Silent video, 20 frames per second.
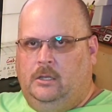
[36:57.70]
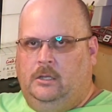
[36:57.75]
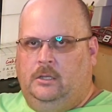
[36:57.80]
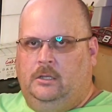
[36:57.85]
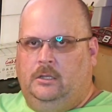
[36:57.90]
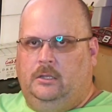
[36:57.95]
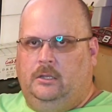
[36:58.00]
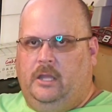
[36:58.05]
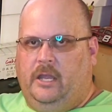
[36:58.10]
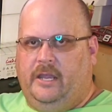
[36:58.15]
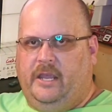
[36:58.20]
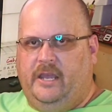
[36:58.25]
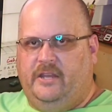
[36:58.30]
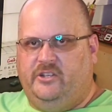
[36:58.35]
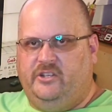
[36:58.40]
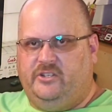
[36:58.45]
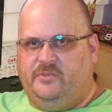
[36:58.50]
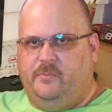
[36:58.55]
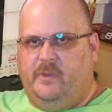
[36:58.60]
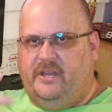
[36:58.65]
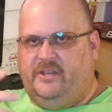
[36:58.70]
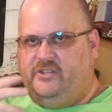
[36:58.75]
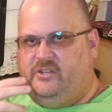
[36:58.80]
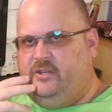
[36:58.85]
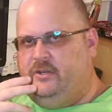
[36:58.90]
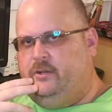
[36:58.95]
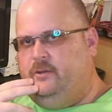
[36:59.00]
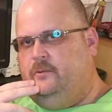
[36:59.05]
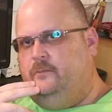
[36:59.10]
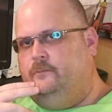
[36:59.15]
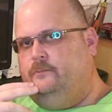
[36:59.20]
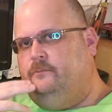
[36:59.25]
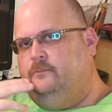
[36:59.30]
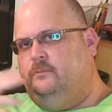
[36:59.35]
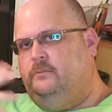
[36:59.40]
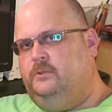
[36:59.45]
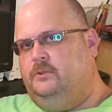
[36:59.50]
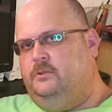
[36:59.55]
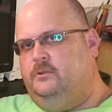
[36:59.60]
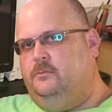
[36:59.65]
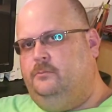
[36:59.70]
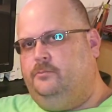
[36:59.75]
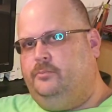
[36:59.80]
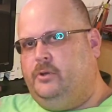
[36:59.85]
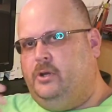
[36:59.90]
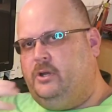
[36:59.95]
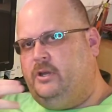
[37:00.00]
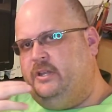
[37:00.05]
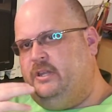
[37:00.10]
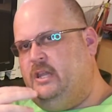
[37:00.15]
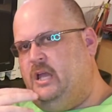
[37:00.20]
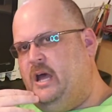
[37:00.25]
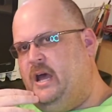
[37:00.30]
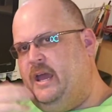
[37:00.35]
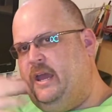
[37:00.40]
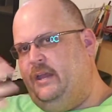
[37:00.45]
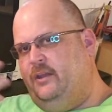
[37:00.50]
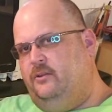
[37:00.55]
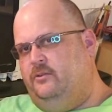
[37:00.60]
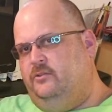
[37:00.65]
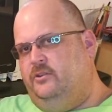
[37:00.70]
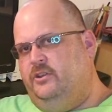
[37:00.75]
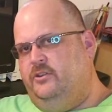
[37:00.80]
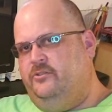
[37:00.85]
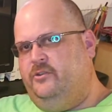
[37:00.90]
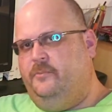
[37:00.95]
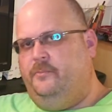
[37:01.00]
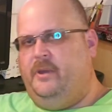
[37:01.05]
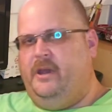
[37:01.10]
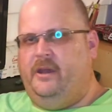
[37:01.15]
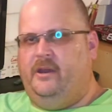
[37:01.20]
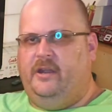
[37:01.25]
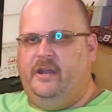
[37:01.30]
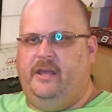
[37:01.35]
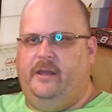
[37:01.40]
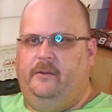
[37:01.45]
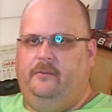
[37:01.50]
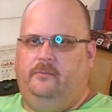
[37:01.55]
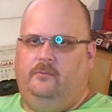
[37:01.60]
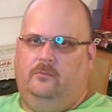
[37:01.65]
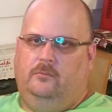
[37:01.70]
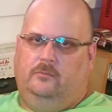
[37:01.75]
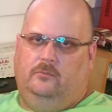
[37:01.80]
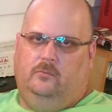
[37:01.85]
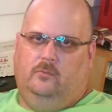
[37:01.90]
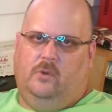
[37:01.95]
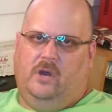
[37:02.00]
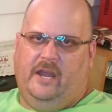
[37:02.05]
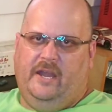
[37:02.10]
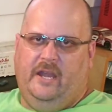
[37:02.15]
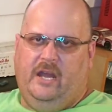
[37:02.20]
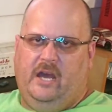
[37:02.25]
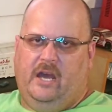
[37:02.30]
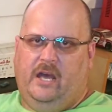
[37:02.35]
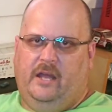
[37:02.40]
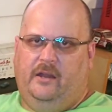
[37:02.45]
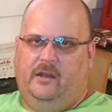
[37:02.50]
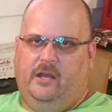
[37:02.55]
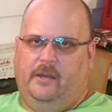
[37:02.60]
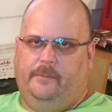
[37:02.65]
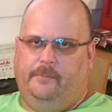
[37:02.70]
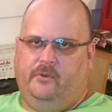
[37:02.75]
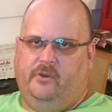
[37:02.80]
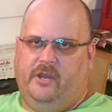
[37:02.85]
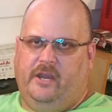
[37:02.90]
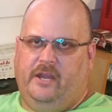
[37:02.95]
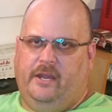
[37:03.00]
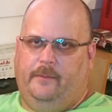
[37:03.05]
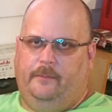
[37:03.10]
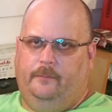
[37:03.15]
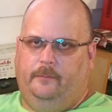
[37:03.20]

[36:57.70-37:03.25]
Like I just mentioned, broken line, you repaired it, why not upgrade it?